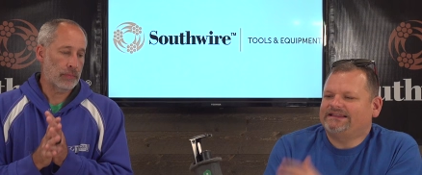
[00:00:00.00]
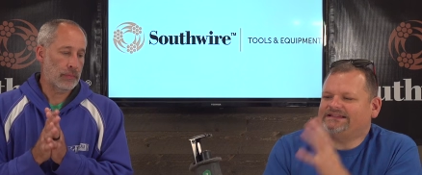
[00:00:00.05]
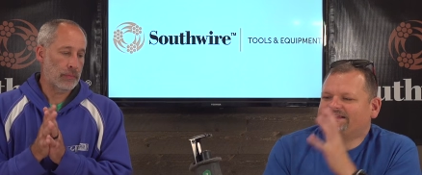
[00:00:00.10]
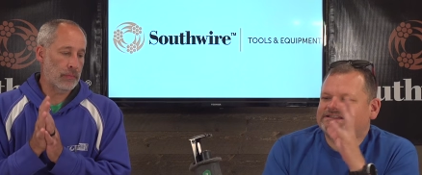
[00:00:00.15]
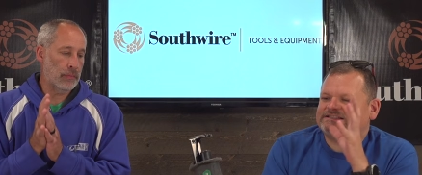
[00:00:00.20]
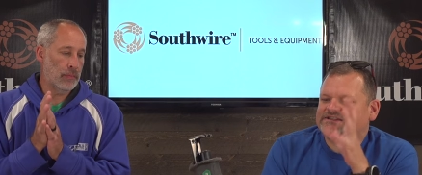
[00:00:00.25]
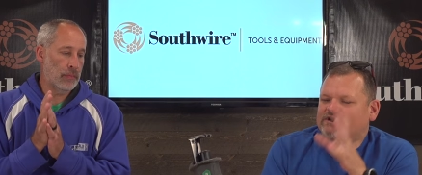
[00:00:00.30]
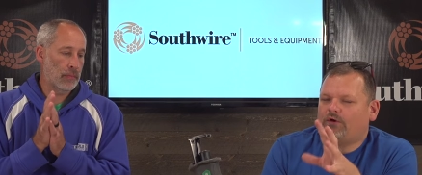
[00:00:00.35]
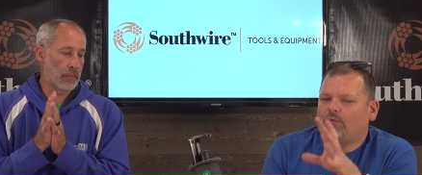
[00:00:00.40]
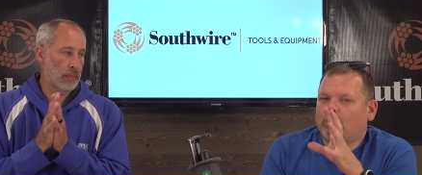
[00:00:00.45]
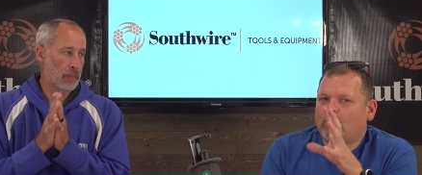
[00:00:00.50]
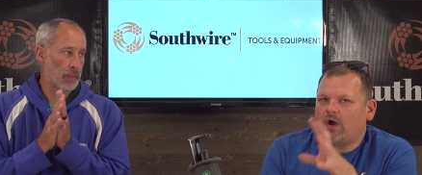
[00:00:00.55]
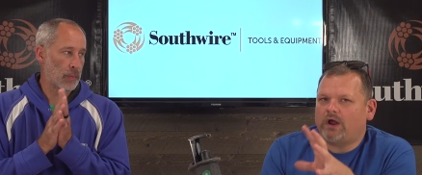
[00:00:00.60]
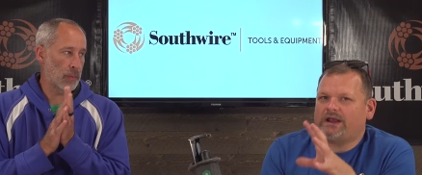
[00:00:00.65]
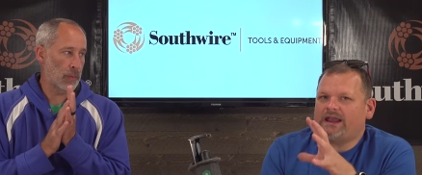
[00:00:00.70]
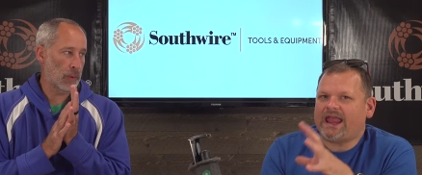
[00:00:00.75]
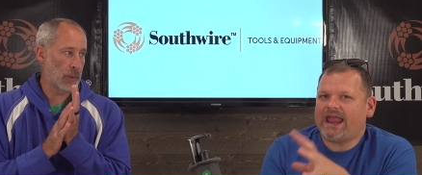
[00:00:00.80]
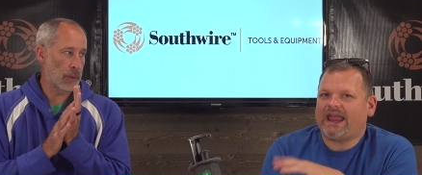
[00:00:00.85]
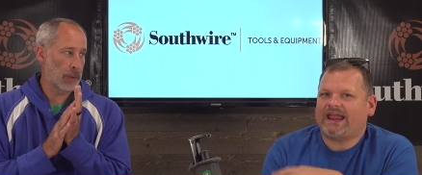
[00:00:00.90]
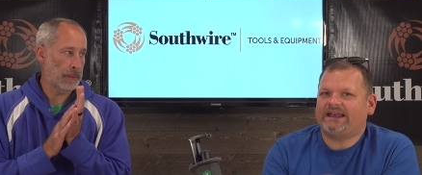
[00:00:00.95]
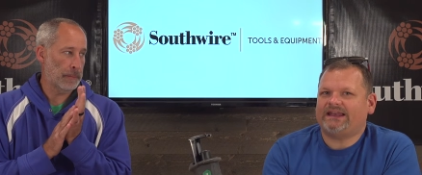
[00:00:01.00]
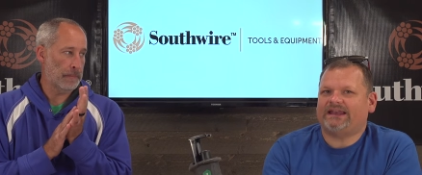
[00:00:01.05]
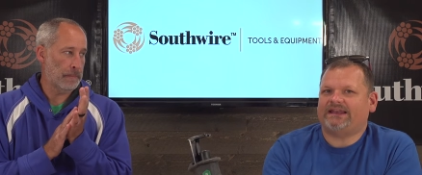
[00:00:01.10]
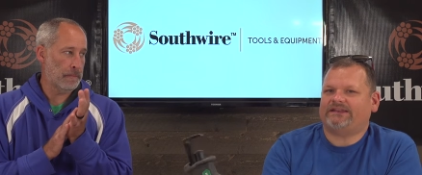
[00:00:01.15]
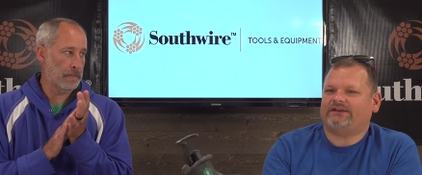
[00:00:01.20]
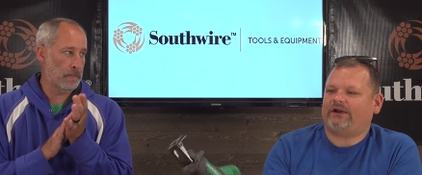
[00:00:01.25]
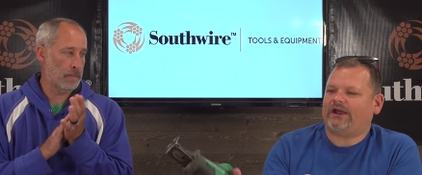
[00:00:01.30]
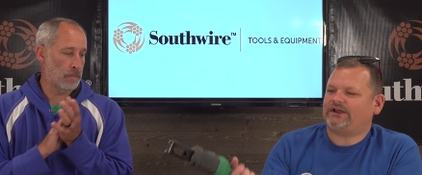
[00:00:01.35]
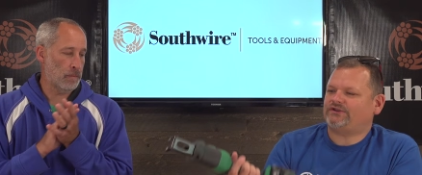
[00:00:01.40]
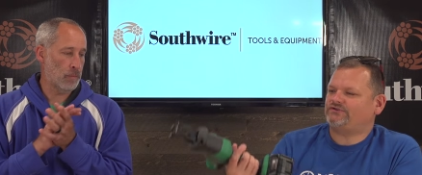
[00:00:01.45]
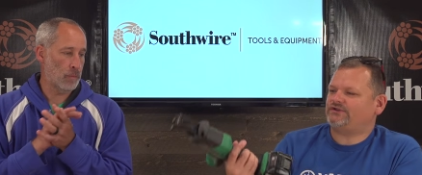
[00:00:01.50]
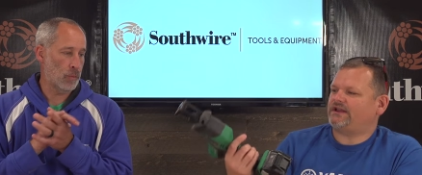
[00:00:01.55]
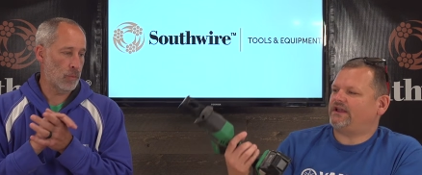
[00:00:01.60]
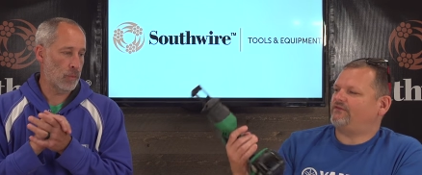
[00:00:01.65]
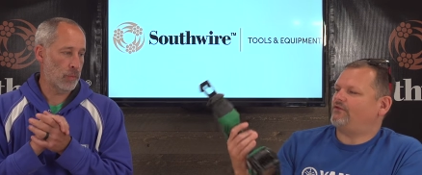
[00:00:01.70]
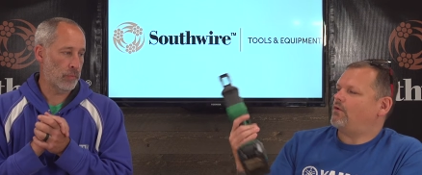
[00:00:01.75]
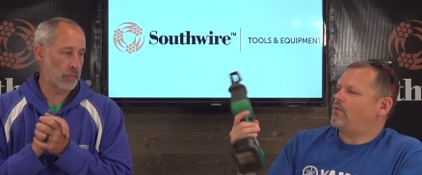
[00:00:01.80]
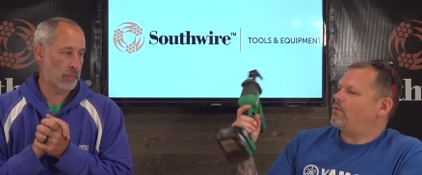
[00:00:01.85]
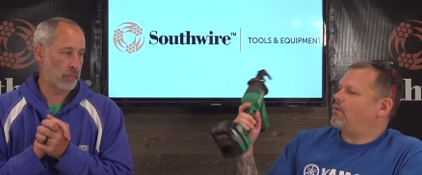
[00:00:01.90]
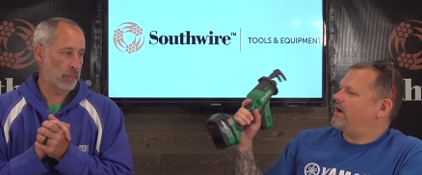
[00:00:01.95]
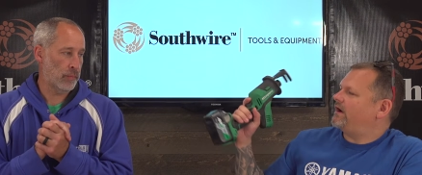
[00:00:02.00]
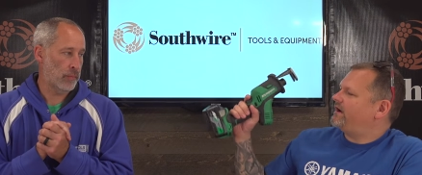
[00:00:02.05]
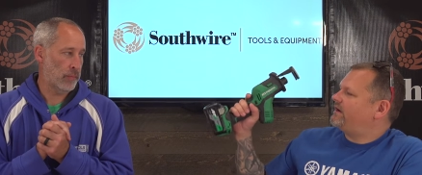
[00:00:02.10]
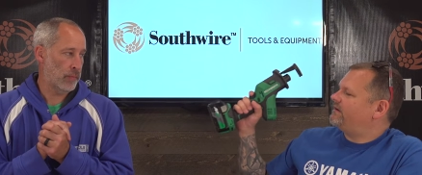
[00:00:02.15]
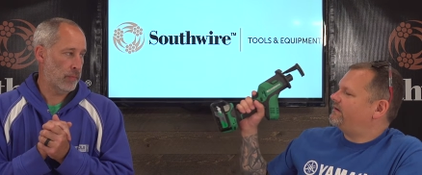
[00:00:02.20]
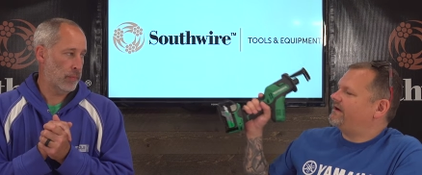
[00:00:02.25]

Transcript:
Speaker 1: This is their one-handed, their entry level one,